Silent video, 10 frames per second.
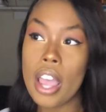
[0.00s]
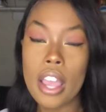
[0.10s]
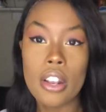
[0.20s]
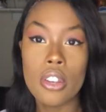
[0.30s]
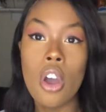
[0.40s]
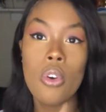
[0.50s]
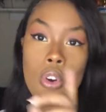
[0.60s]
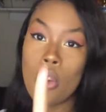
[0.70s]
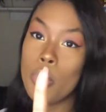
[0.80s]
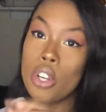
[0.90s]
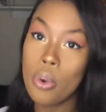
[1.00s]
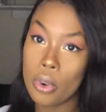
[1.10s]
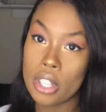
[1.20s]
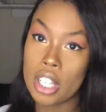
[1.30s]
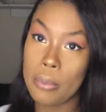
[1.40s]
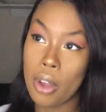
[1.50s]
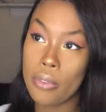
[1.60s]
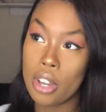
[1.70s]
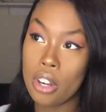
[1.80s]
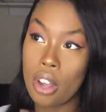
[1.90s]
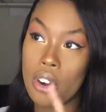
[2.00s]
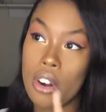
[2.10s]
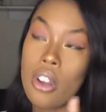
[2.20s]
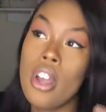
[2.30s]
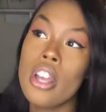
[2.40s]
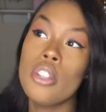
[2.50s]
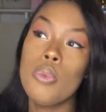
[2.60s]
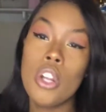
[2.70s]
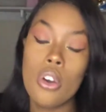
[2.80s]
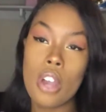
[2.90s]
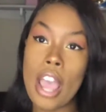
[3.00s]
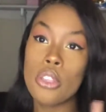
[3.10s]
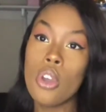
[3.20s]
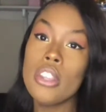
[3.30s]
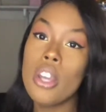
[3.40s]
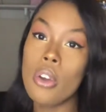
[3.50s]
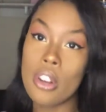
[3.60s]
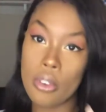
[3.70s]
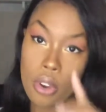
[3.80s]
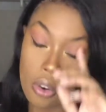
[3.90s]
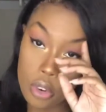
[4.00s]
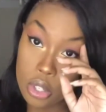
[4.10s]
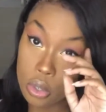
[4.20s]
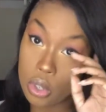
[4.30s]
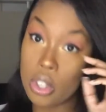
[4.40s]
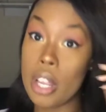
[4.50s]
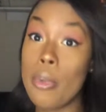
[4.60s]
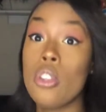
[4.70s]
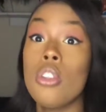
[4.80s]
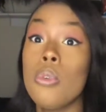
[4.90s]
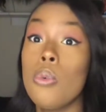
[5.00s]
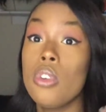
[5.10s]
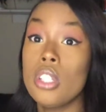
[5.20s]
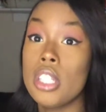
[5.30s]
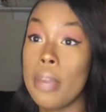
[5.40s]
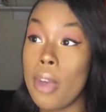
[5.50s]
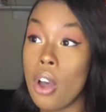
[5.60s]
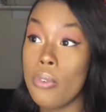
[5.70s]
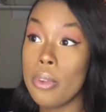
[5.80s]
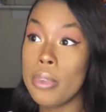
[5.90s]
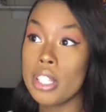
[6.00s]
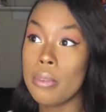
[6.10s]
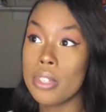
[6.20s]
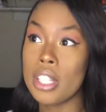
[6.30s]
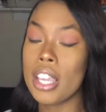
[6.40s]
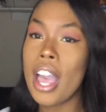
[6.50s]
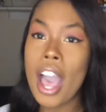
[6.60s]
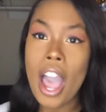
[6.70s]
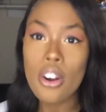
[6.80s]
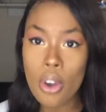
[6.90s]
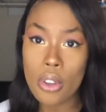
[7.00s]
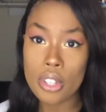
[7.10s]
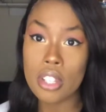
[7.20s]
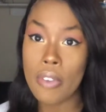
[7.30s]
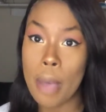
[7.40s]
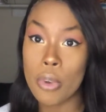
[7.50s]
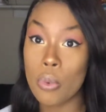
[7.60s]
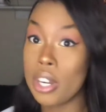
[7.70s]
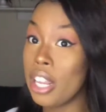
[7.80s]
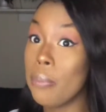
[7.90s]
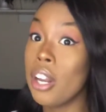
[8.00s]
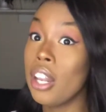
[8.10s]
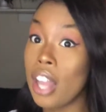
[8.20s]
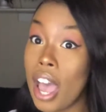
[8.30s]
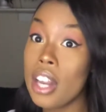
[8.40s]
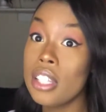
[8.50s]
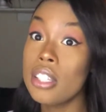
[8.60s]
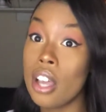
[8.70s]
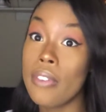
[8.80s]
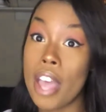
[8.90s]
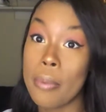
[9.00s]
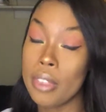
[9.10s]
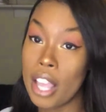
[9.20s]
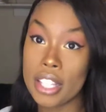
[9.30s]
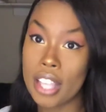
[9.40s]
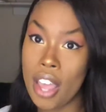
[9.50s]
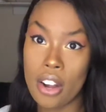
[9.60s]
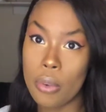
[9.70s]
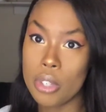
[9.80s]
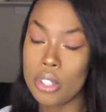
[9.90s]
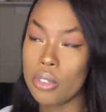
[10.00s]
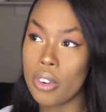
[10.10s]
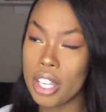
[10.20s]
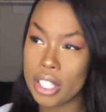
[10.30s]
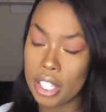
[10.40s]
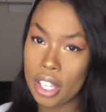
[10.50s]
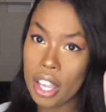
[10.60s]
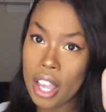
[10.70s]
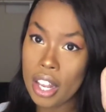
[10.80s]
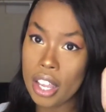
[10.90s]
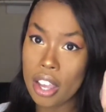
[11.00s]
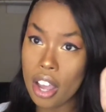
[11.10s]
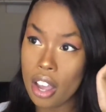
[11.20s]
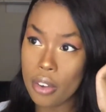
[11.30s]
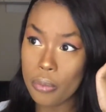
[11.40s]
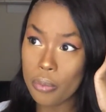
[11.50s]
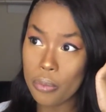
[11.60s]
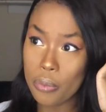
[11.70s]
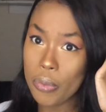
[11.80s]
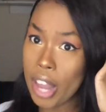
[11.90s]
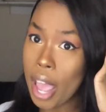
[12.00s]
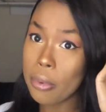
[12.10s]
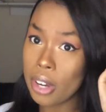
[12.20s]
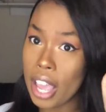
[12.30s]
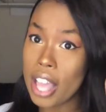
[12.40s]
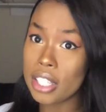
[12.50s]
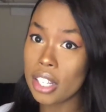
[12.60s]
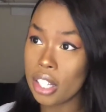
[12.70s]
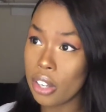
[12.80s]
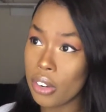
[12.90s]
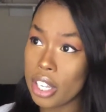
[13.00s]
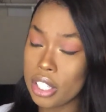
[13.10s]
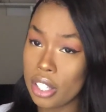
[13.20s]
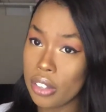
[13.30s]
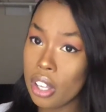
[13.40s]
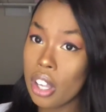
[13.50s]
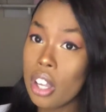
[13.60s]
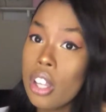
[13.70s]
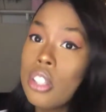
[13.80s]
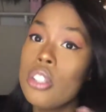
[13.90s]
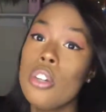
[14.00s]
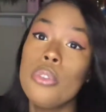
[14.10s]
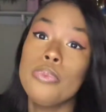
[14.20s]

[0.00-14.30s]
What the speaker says: No, we don't wear the same outfit. No, because we don't. I thought that in the original story time, I thought that we wore the same outfit because I'm just like, how did all this stuff happen in one day? But a lot of stuff happened that Saturday, which is crazy. Like, flabbergastingly crazy. So